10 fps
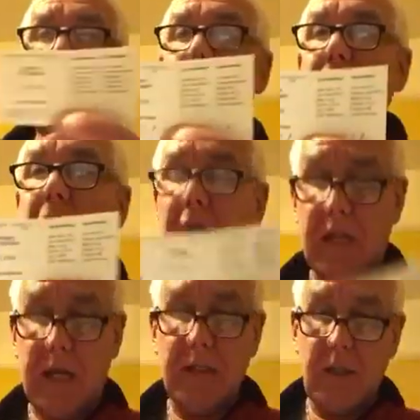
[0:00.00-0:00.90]
don't want to look at
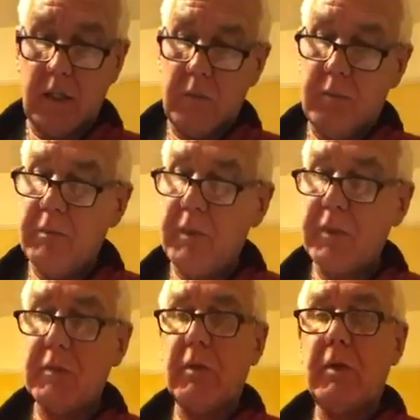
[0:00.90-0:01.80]
that, do you? You probably
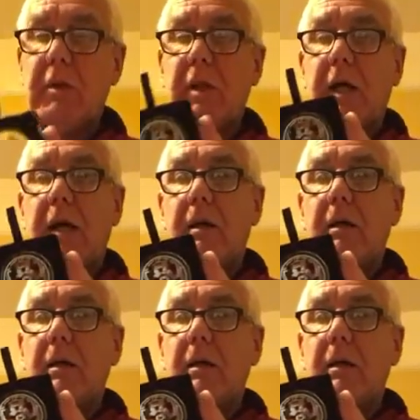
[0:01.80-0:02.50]
just want to look at that.